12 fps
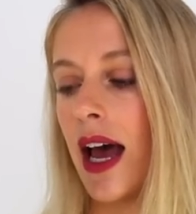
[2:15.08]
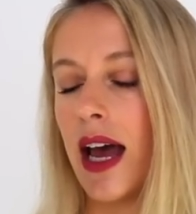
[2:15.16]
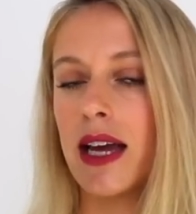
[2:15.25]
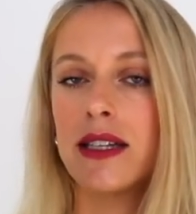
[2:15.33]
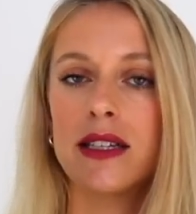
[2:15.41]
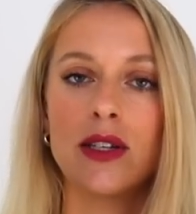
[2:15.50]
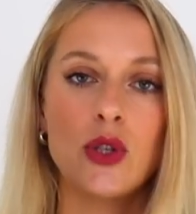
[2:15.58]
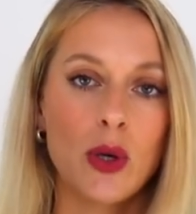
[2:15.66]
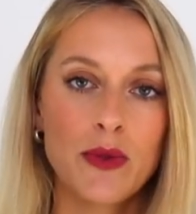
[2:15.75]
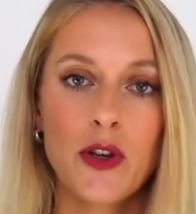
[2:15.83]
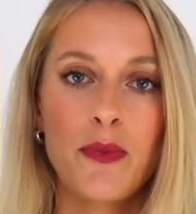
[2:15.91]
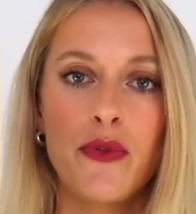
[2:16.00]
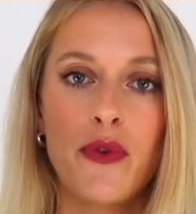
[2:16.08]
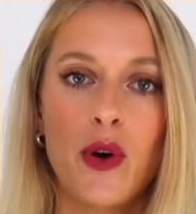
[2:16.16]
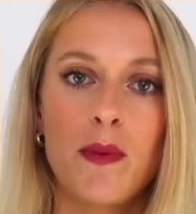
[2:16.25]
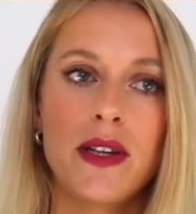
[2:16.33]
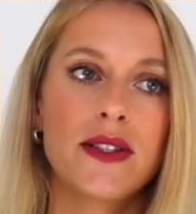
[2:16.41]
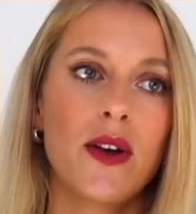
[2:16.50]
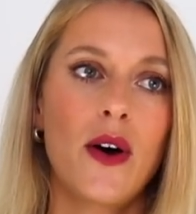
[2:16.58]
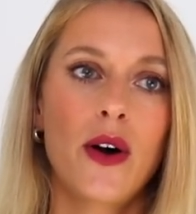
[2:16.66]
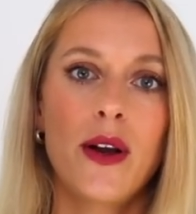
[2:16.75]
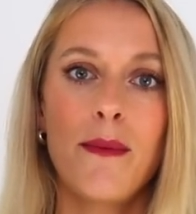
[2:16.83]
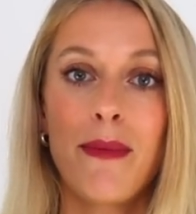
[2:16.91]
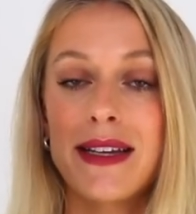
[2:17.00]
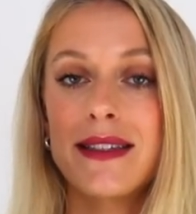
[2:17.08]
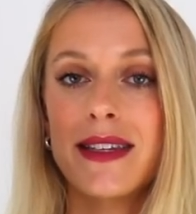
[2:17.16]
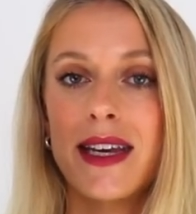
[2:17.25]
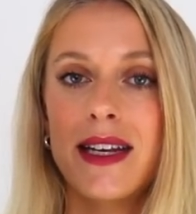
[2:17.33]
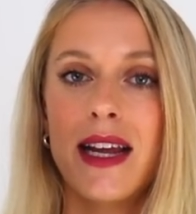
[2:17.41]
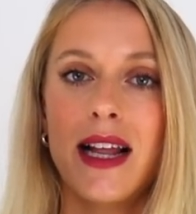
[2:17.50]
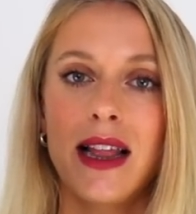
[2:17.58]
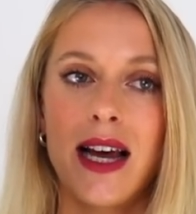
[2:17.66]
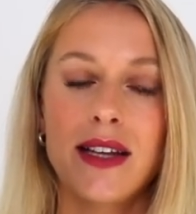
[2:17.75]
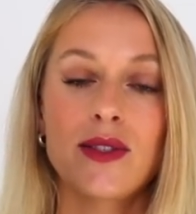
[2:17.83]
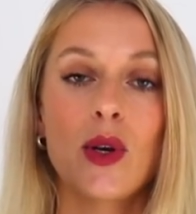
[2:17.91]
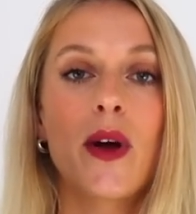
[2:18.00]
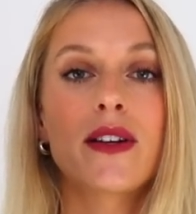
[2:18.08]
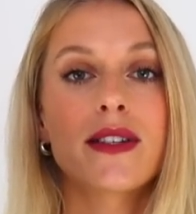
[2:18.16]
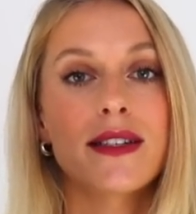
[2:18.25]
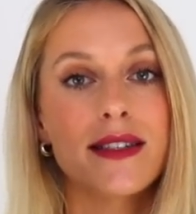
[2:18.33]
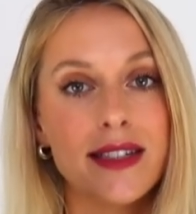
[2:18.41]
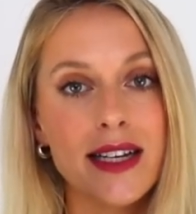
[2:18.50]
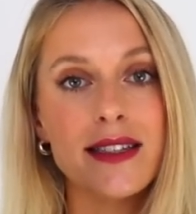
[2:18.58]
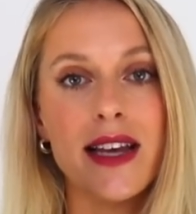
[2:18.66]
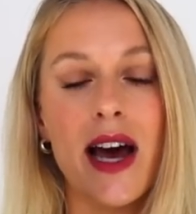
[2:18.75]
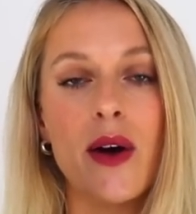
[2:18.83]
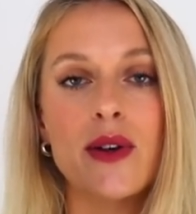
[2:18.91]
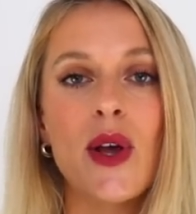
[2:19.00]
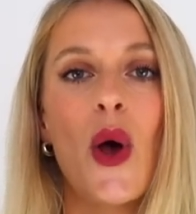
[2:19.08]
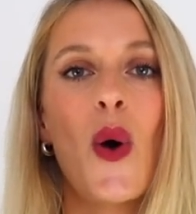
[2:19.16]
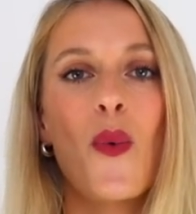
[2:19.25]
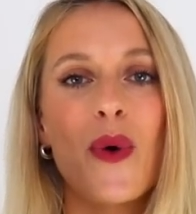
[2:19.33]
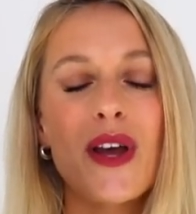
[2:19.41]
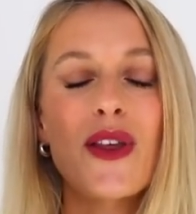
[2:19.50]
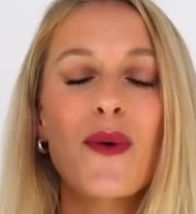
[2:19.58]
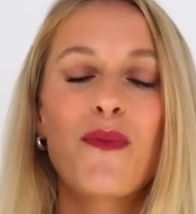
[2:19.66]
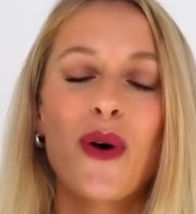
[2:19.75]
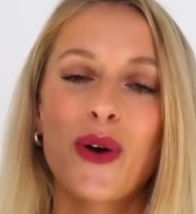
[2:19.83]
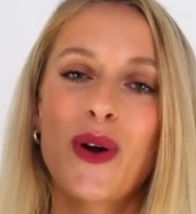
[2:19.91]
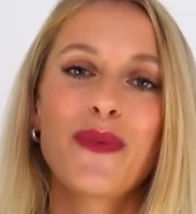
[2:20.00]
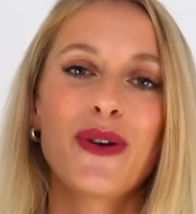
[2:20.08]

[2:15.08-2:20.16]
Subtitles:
and in terms of performance on my skin, it lasts around 6 hours with moderate